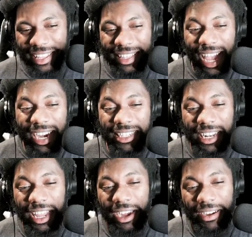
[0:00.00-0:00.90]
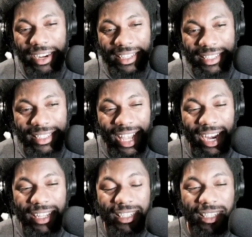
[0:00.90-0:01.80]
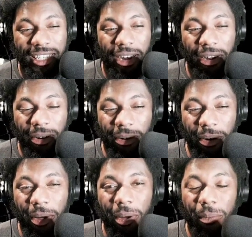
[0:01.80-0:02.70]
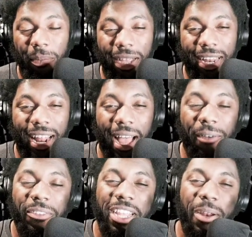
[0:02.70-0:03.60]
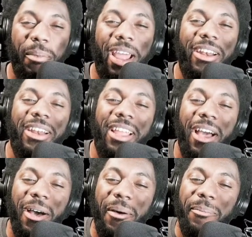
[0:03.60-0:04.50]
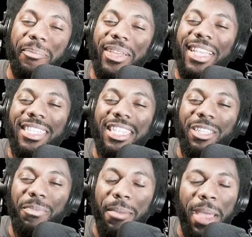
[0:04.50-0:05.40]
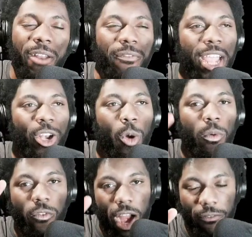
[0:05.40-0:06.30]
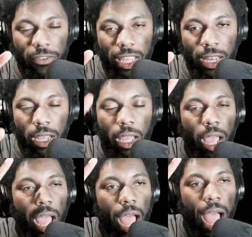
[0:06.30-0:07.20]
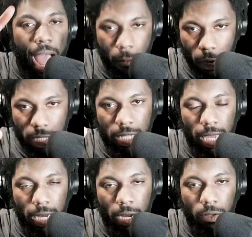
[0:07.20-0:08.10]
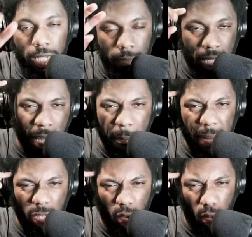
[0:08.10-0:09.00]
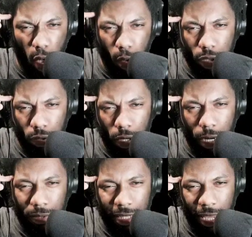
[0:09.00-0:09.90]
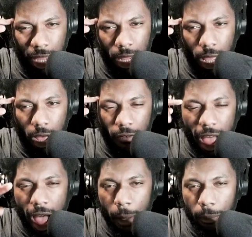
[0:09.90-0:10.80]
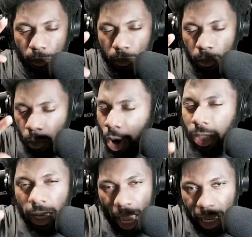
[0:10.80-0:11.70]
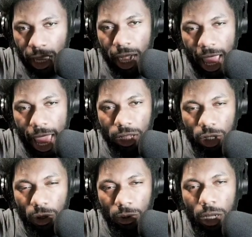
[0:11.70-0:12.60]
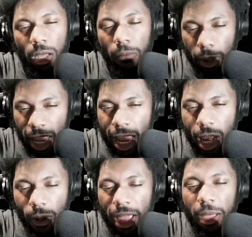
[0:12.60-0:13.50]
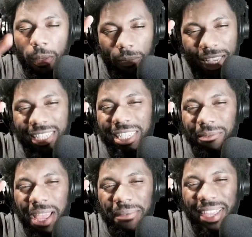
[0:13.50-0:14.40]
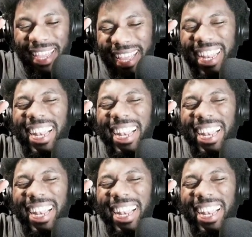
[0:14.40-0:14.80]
That is hilarious. That is hysterical. But I'm thinking about her, y'all. Peace, easy, babe. Matter of fact, no, before I forget, I was taking notes. I'm taking mental notes. You know what I'm saying? Of how I'm more than likely gonna act too. But anyway, peace easy, baby.